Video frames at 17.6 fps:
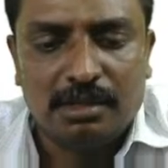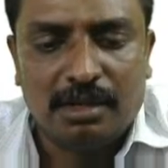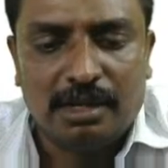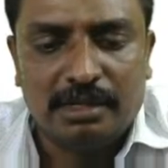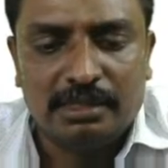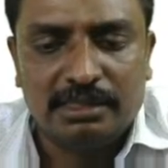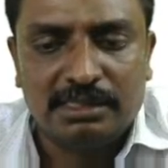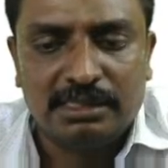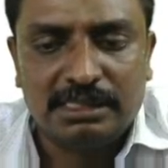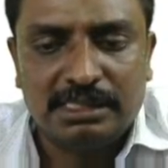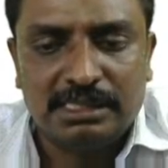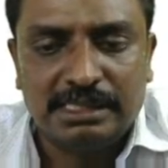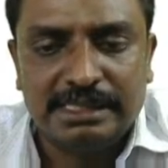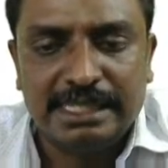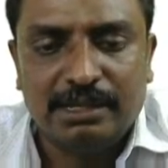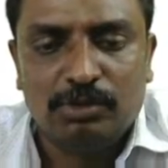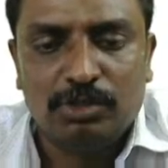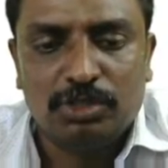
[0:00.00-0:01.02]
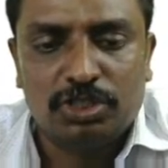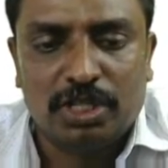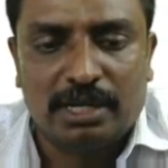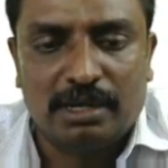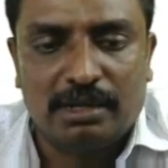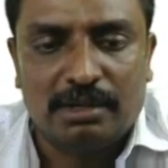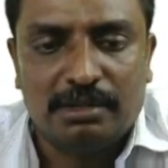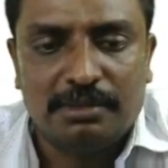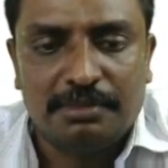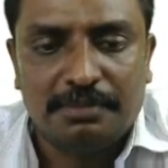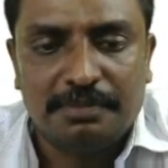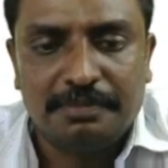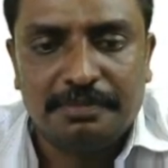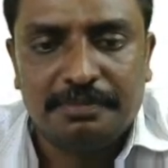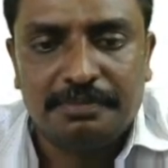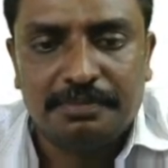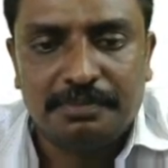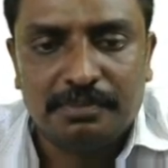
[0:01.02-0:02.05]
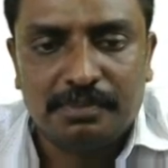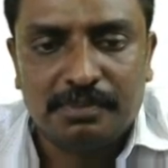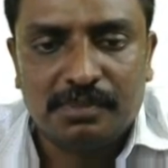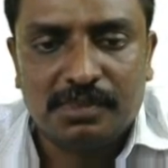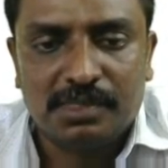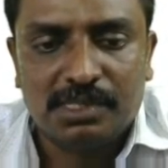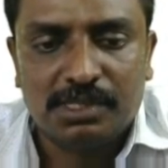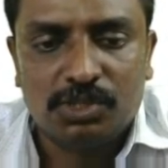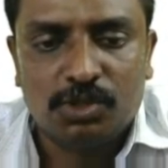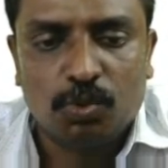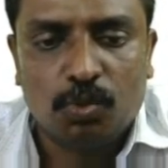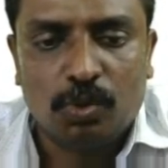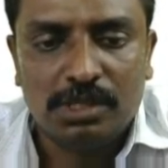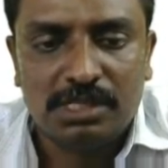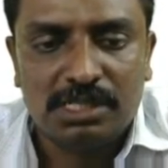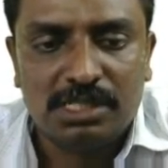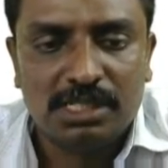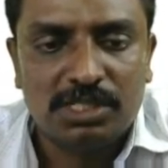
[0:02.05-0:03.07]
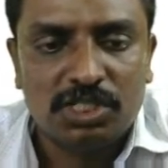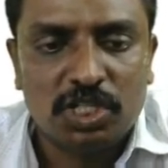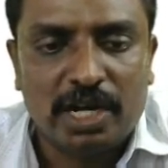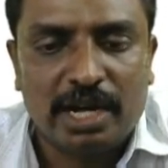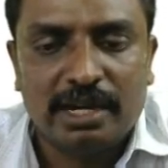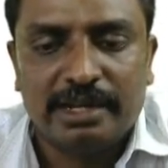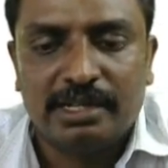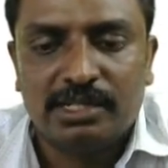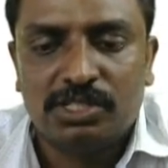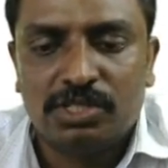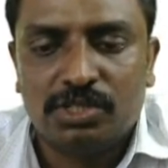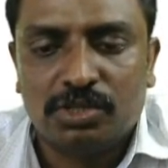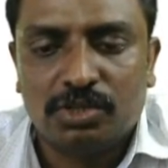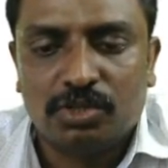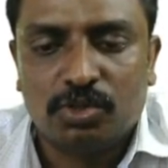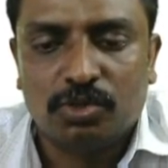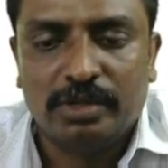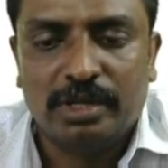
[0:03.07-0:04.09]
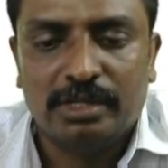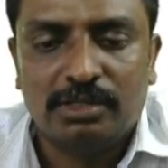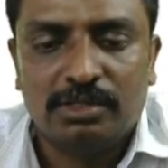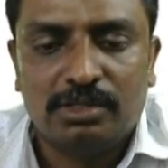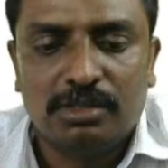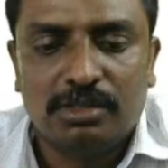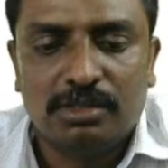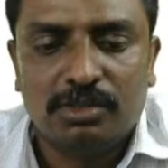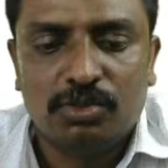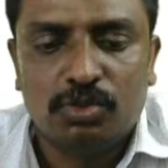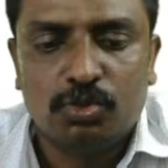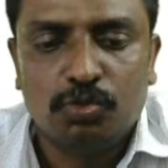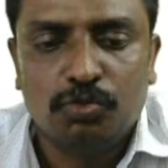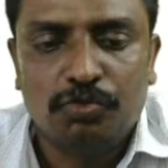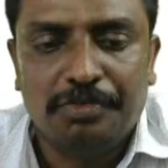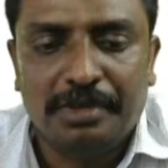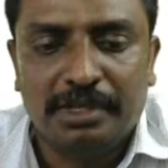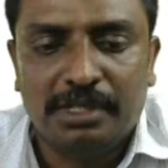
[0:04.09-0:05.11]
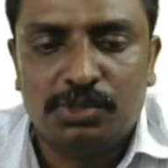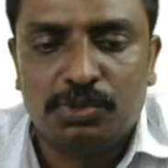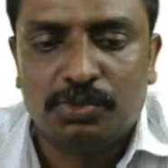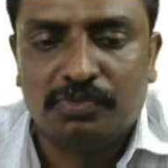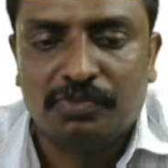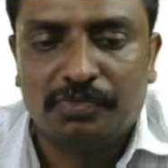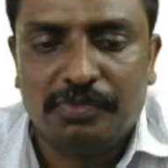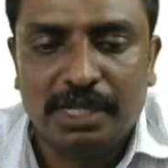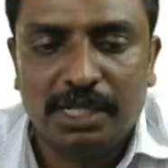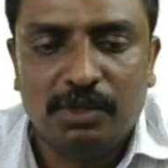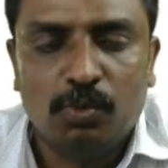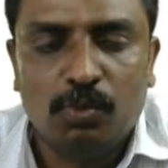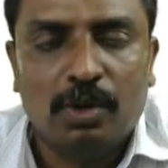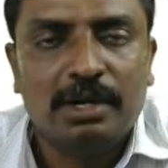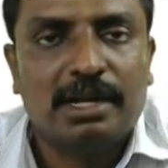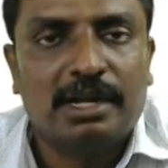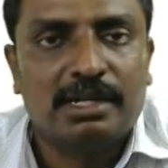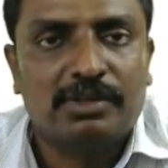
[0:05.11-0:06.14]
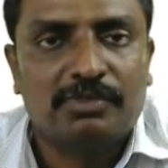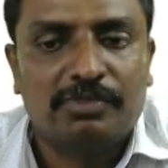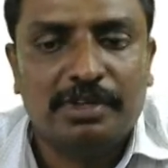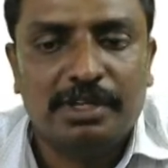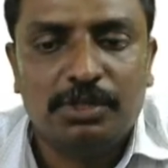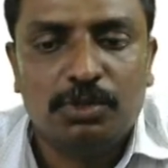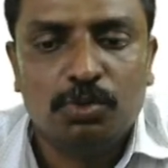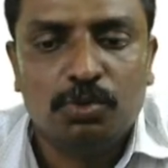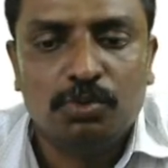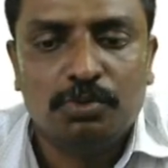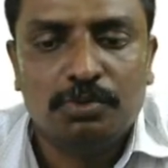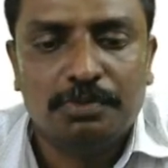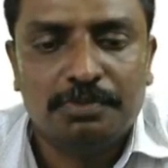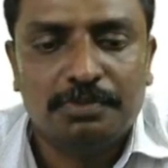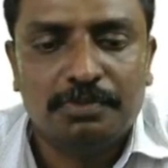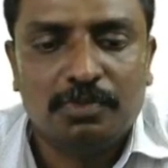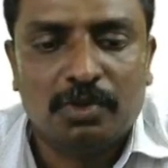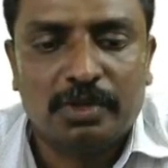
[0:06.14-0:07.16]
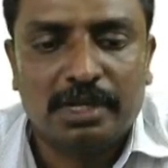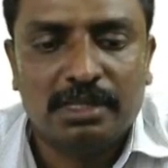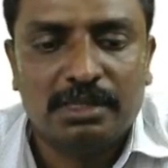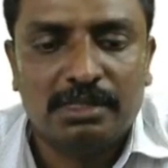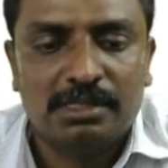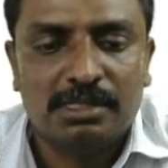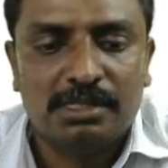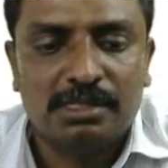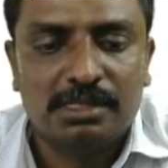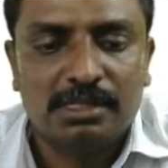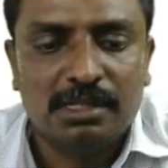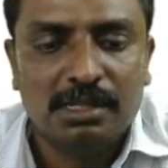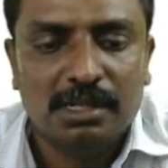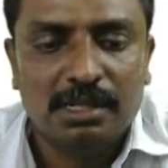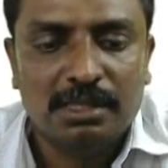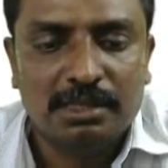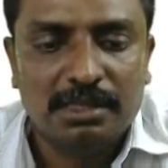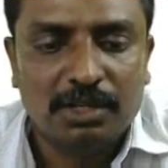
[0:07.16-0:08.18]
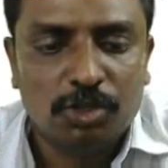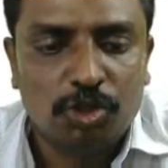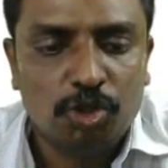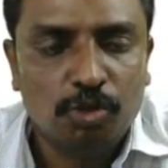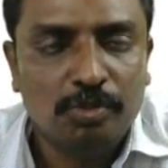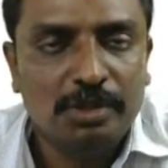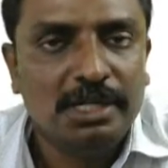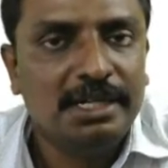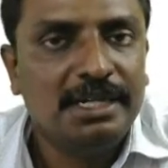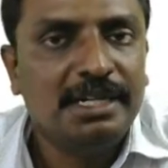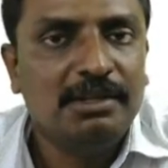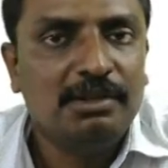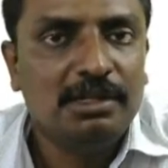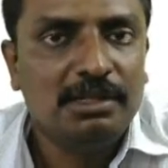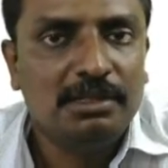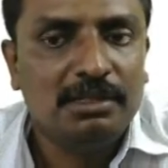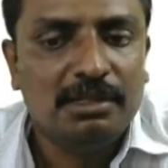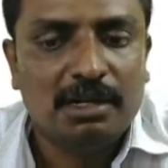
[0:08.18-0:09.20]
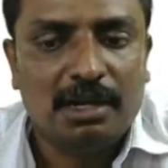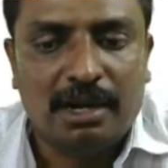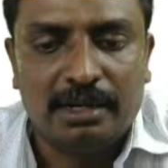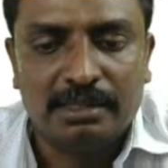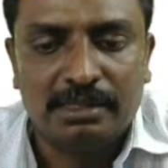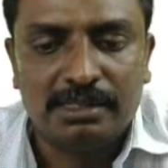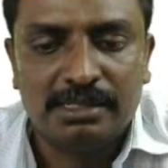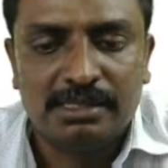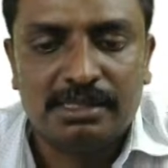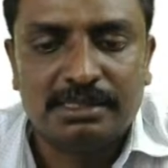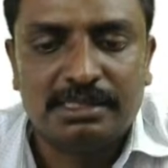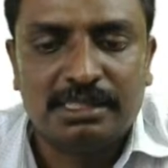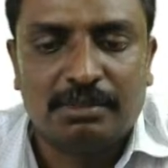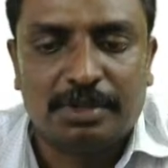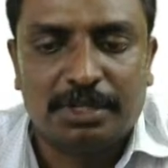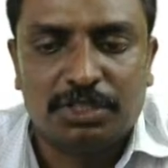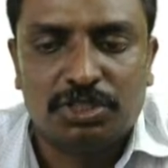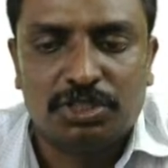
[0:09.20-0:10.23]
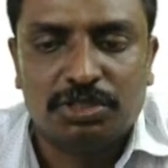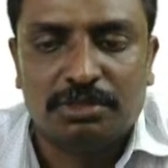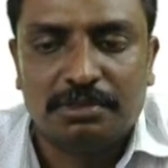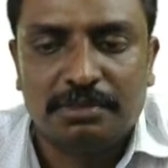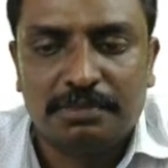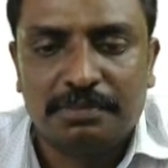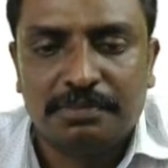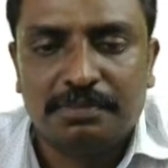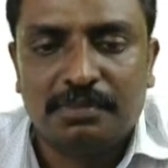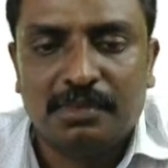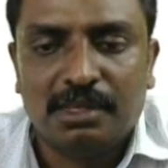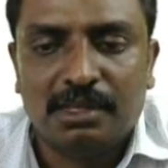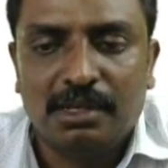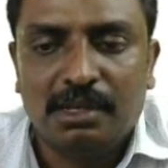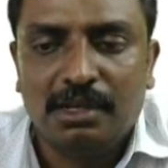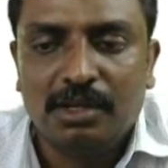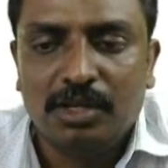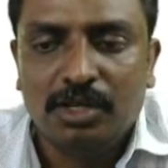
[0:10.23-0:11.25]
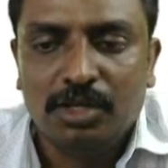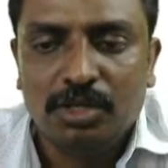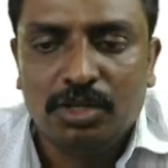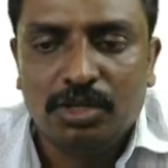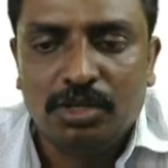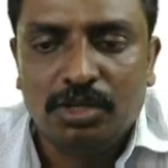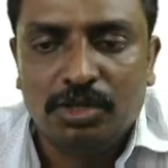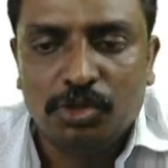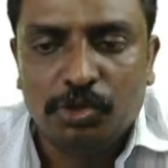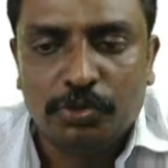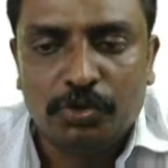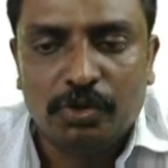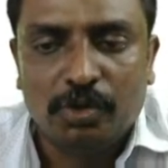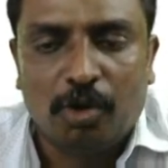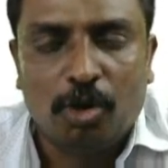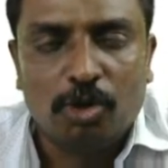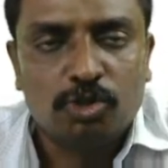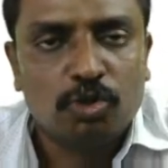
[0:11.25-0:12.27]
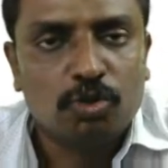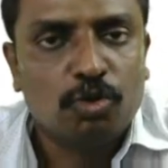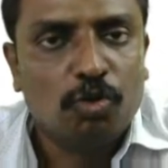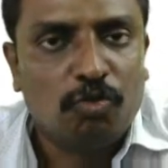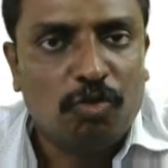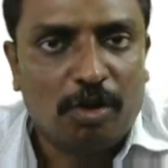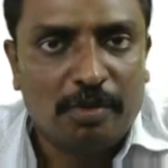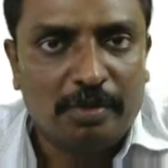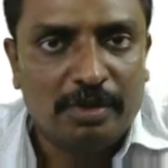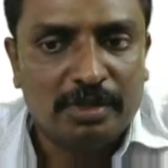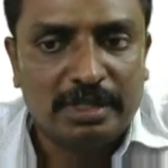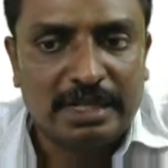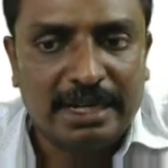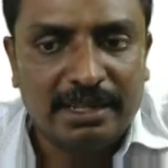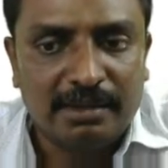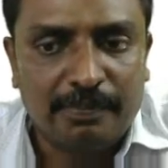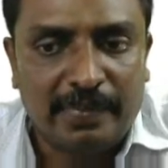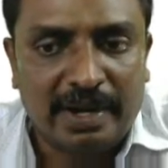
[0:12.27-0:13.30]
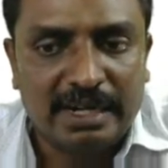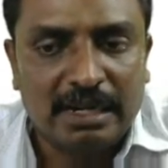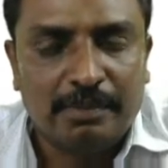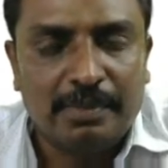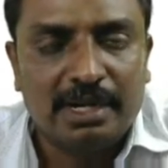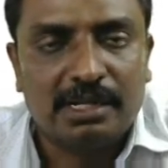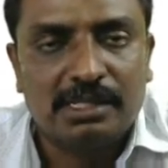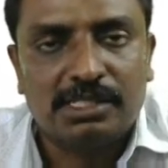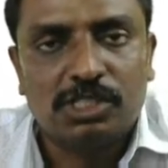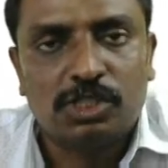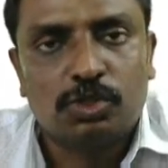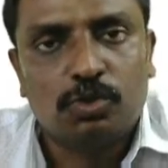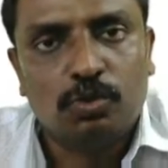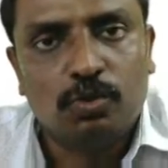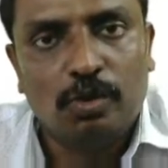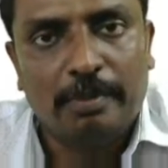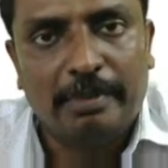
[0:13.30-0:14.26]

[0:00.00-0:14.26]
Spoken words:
and save the channel. So once the channel you get two fields, field 1 and field 2. Okay. This is the humidity and this is the temperature. You could also go for click MATLAB analysis to do a